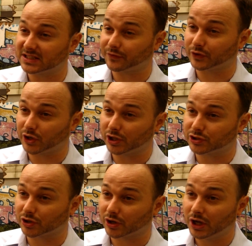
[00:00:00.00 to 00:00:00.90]
different
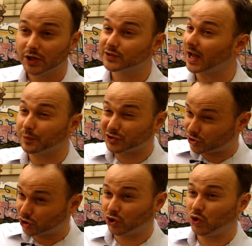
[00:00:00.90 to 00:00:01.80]
culture. So that was
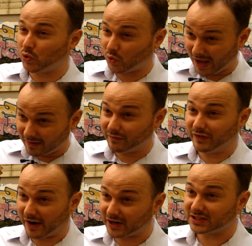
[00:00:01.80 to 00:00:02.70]
two
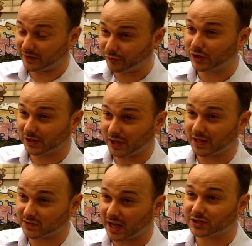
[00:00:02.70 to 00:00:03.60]
very difficult
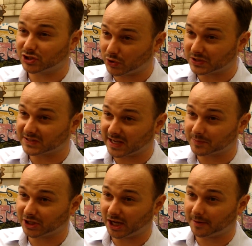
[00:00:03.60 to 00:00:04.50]
things I had to do at the same
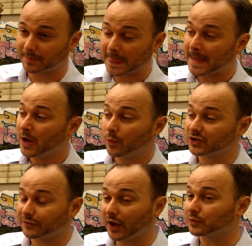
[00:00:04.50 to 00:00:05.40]
time. Whereas
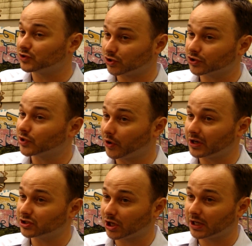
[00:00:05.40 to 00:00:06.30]
if I was just
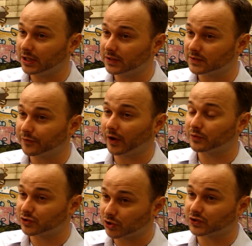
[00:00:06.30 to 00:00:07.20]
learning Chinese, if I was
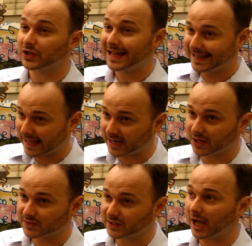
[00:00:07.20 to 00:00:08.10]
just getting
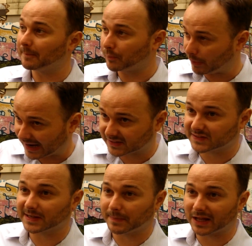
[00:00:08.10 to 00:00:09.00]
on Skype,
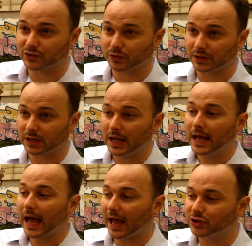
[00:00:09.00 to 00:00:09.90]
practicing Mandarin,
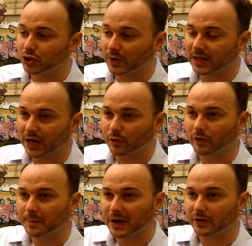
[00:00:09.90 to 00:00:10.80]
and doing that over
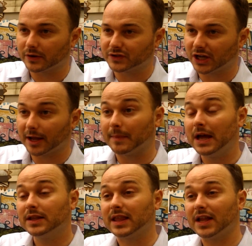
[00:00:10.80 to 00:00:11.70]
a period of time,
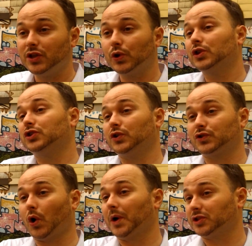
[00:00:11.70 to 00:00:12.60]
then you could use
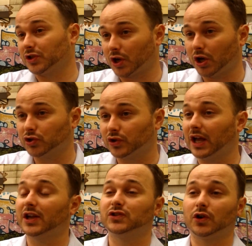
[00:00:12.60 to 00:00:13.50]
going to the country
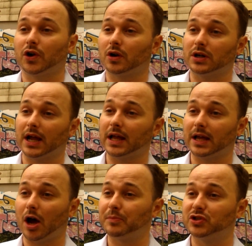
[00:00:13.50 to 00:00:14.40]
as your
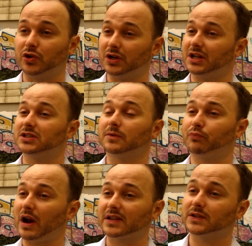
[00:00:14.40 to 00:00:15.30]
opportunity to
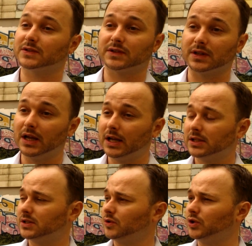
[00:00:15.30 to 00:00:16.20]
practice and
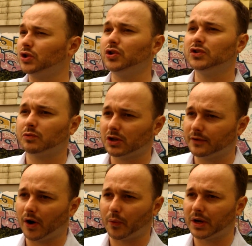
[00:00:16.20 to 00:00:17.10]
to use what you've
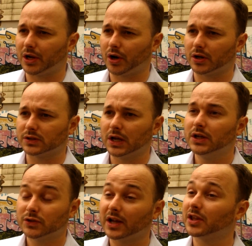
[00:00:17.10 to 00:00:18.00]
already learned.
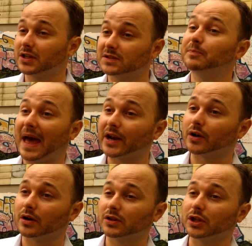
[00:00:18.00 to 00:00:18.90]
So I think it's
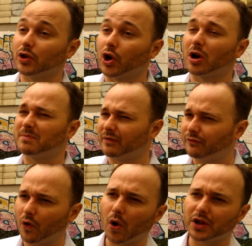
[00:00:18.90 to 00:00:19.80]
better that you learn
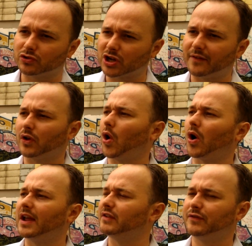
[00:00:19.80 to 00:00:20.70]
before you travel, or
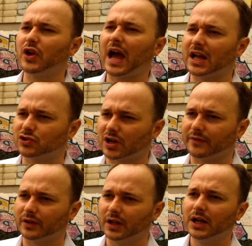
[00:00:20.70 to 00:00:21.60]
even if you can't
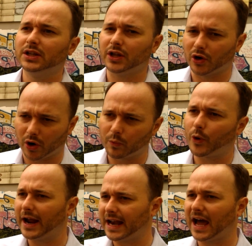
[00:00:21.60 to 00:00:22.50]
travel, that you learn
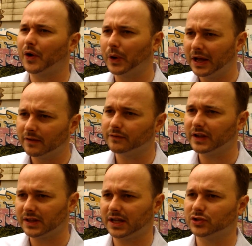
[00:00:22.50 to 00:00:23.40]
right now
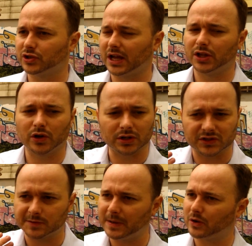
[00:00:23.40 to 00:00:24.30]
via the internet. You can
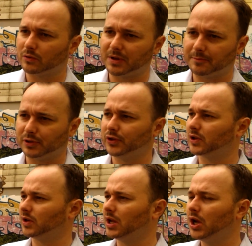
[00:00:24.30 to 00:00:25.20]
speak with people, you
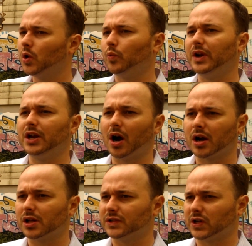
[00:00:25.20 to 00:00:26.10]
can read
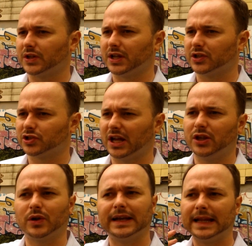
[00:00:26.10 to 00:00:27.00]
articles on the internet, you
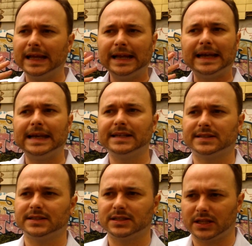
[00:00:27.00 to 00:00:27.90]
can
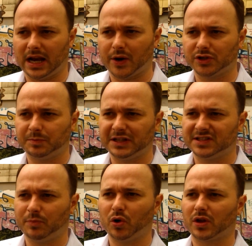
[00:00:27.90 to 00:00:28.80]
listen to the language being
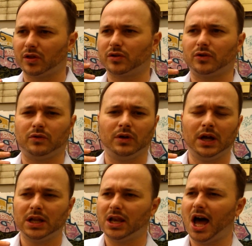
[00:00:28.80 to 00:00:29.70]
spoken through
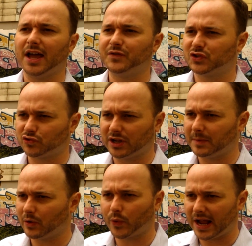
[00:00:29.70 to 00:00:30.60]
live
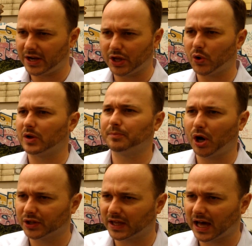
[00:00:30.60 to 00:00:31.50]
streaming radio and
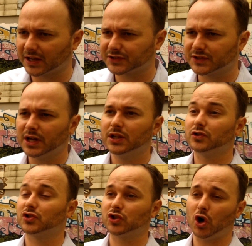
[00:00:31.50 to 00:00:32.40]
podcasts.
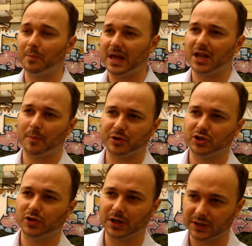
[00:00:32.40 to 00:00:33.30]
There's so many
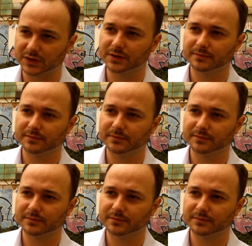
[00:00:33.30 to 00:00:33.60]
opportunities.